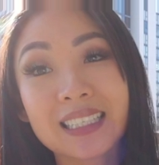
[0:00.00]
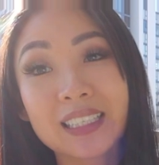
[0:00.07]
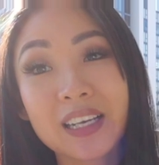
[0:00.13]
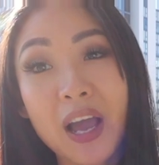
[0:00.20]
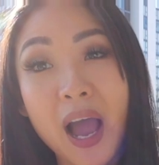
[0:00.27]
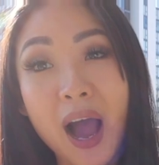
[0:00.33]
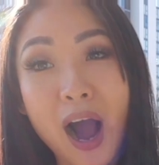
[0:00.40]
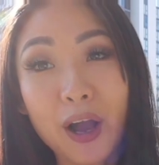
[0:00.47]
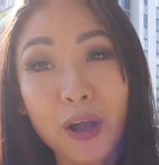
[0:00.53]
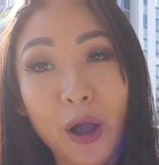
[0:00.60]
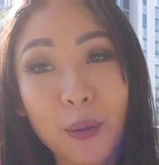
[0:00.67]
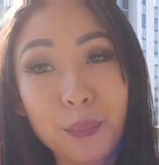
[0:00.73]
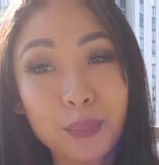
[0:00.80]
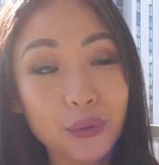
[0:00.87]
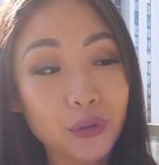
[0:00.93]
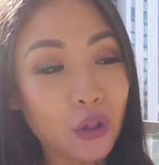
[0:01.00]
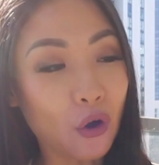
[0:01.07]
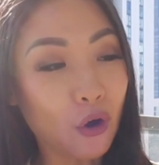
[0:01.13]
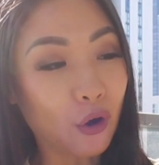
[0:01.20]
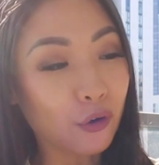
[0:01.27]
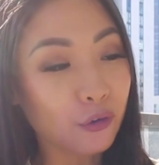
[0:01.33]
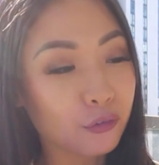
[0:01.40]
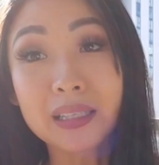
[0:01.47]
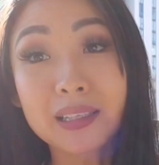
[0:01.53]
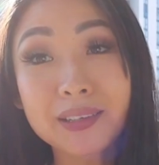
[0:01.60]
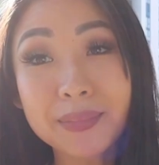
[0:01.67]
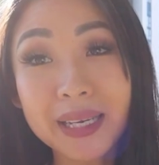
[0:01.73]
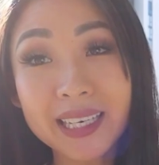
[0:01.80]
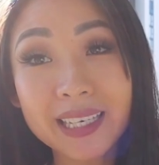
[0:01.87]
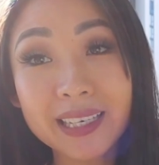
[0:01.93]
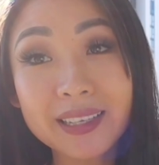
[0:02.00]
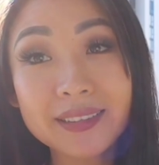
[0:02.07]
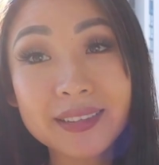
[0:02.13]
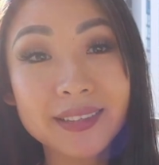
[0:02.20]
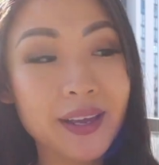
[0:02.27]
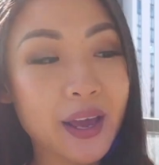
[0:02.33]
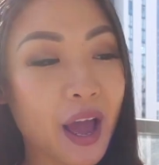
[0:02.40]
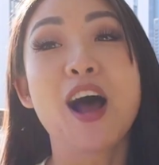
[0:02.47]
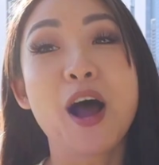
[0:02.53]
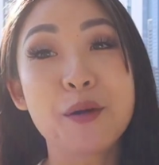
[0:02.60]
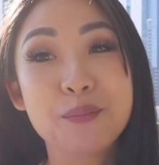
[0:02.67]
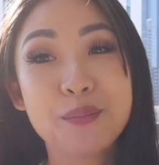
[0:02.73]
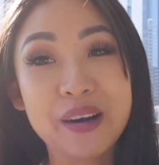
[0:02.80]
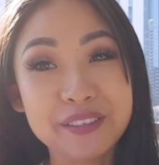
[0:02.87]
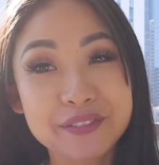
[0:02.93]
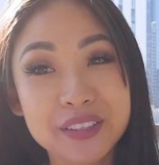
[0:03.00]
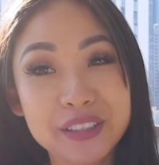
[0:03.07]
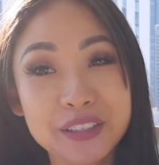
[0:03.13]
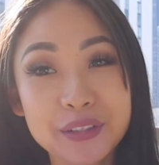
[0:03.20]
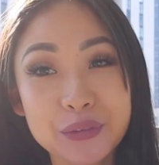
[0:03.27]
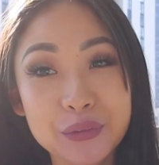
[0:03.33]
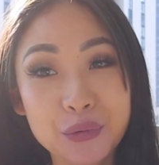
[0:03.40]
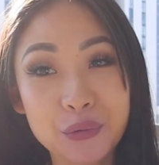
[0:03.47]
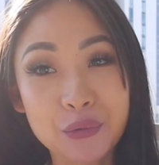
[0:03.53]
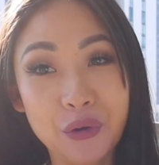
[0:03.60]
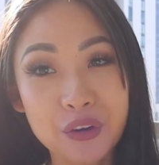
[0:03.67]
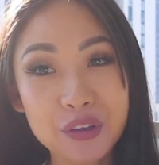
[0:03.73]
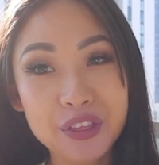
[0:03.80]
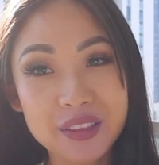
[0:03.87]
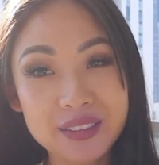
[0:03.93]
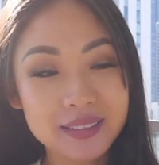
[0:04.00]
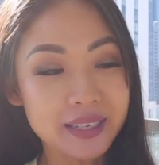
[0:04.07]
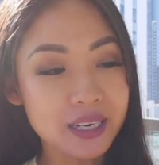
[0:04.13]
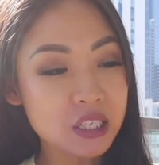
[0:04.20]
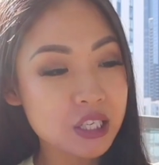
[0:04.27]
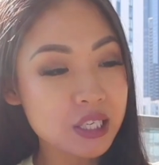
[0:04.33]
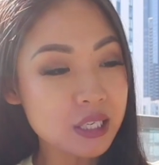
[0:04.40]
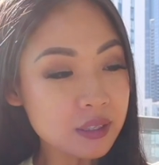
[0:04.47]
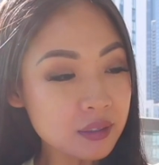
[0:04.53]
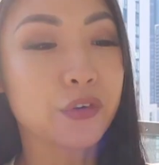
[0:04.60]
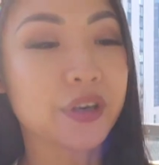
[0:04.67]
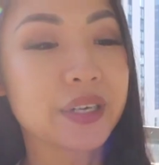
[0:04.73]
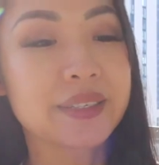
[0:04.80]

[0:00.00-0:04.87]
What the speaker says: it a couple of millimeters above the little growth section. For